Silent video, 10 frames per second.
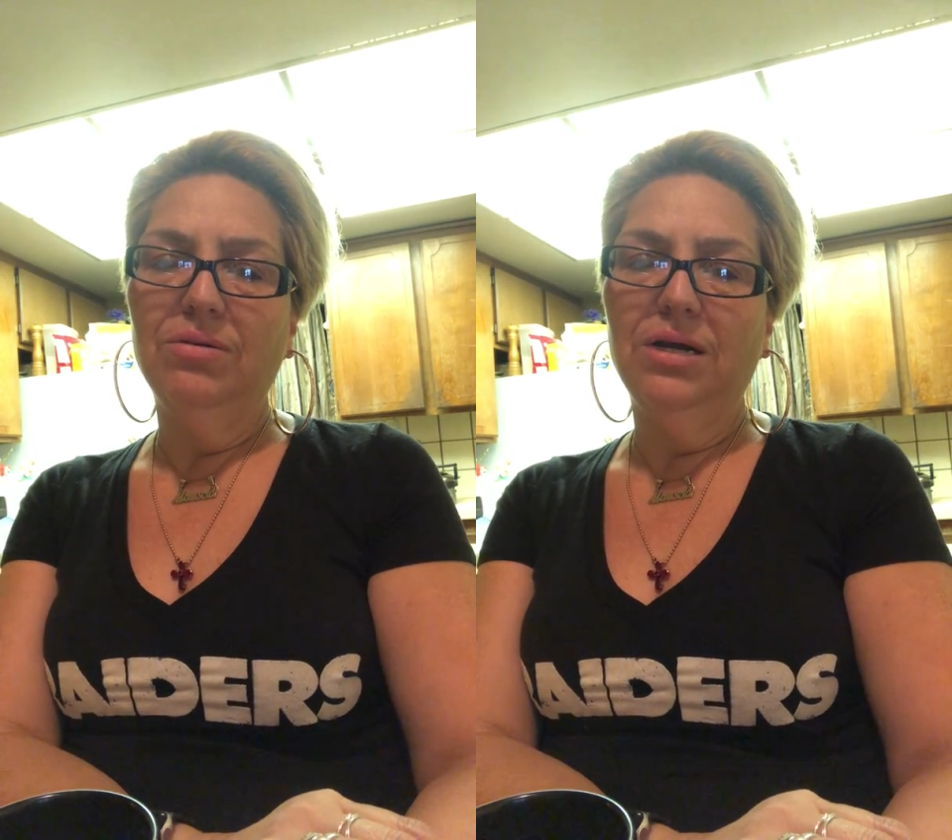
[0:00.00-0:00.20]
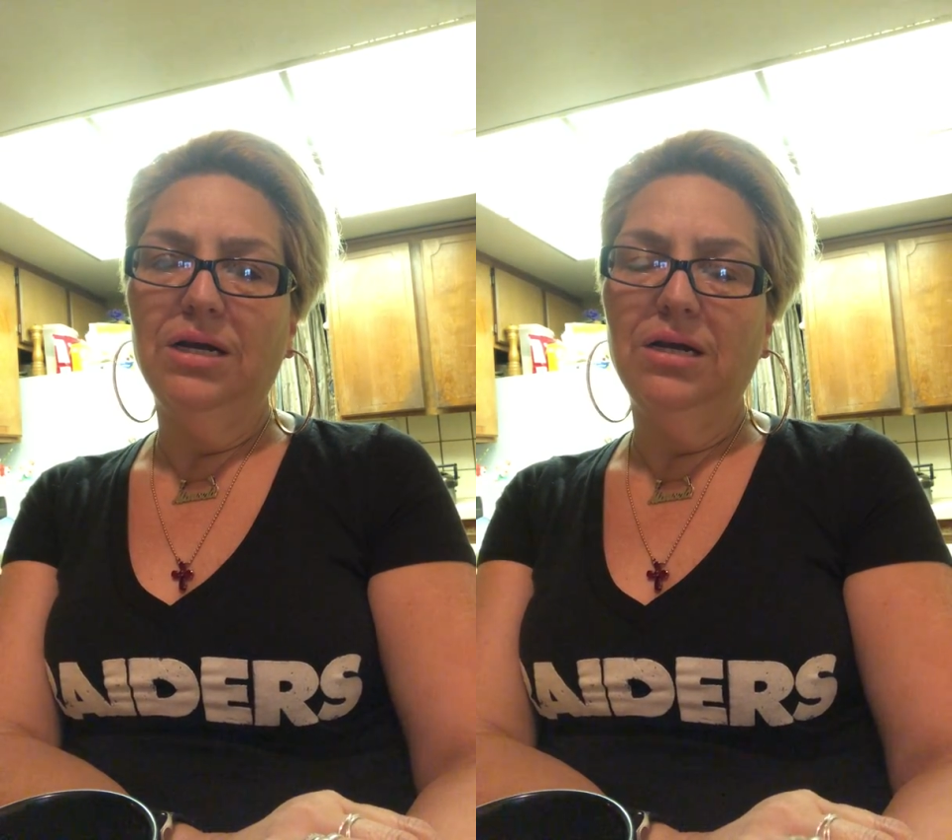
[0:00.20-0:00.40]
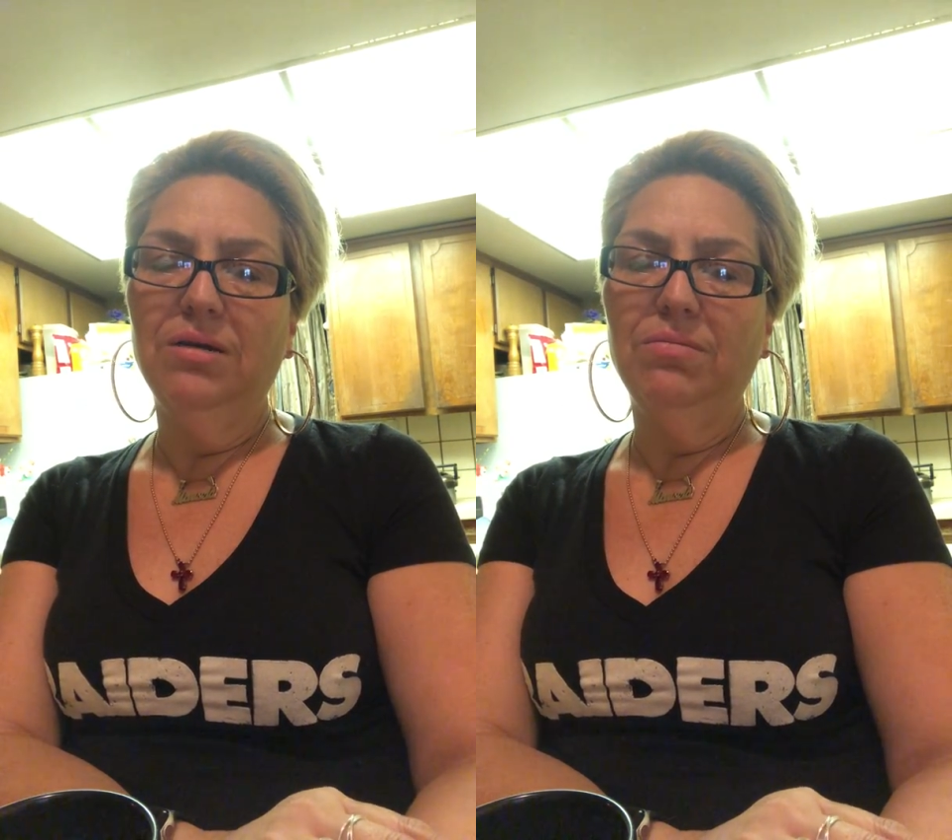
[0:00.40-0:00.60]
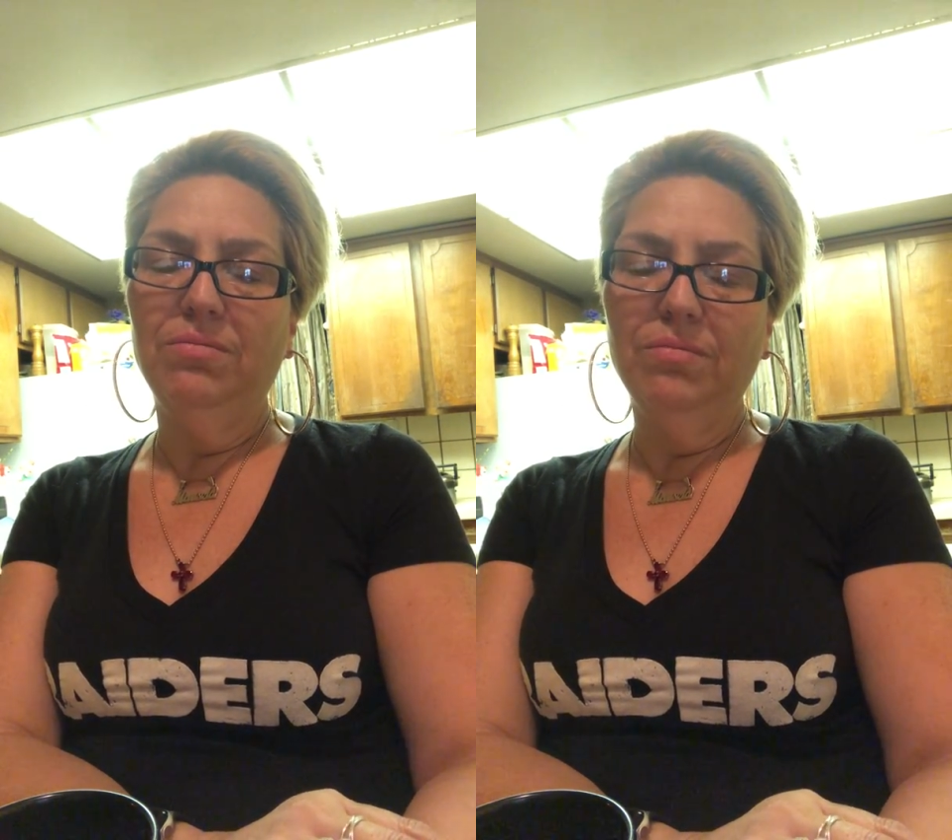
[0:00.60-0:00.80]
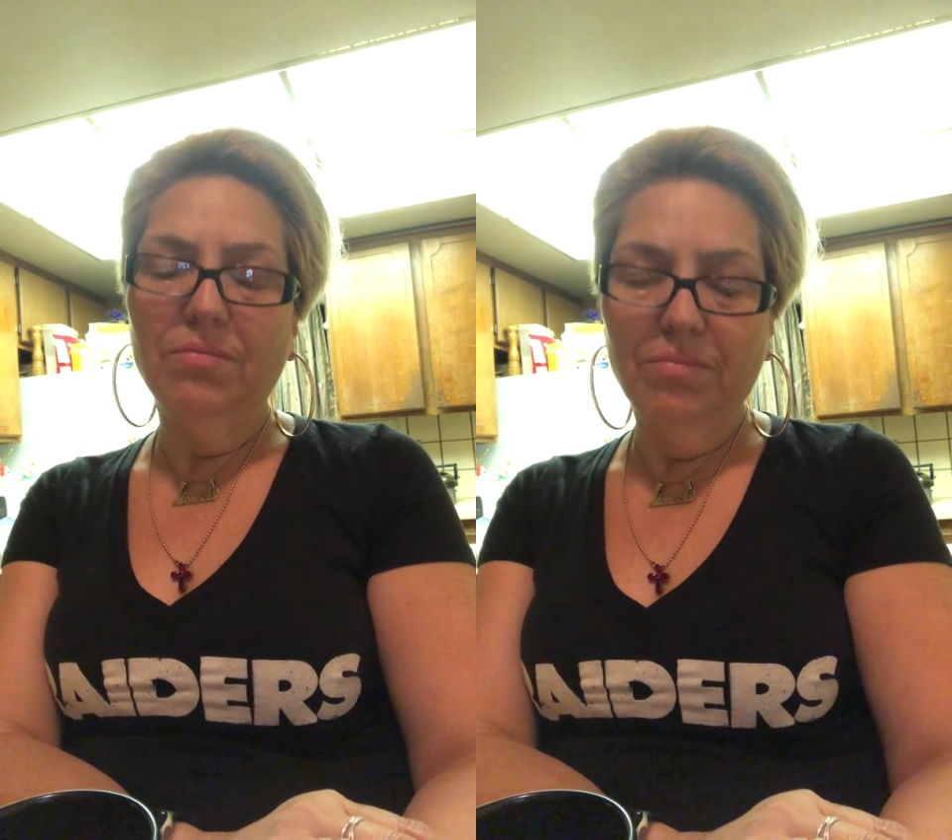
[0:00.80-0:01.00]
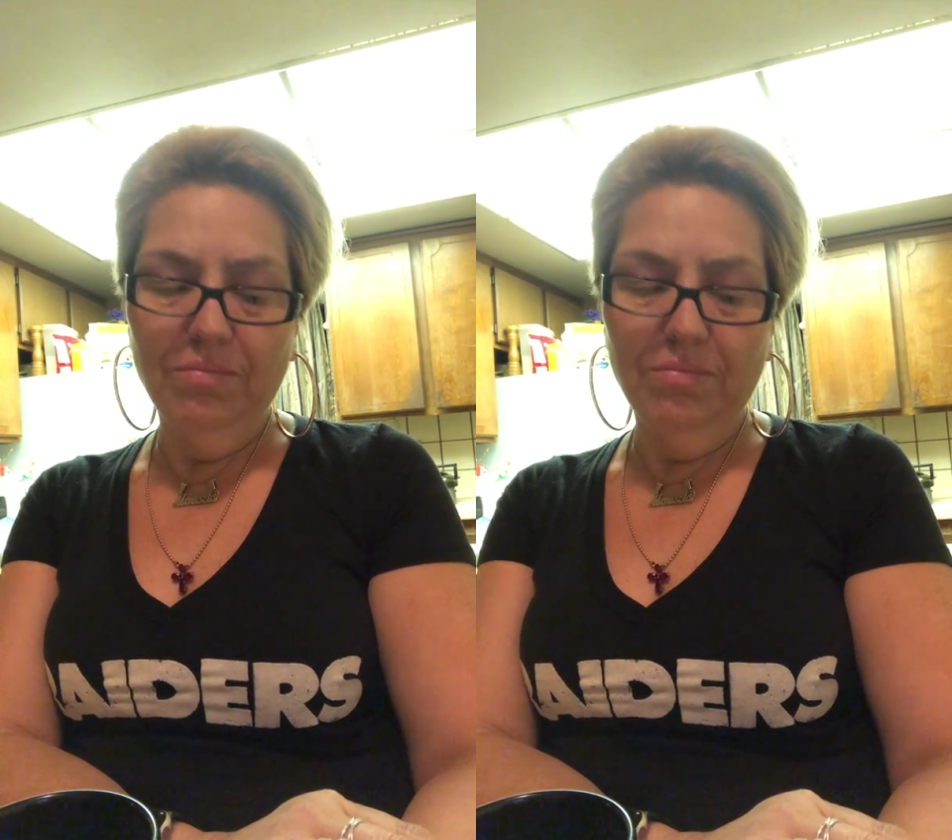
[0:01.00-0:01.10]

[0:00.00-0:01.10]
I'm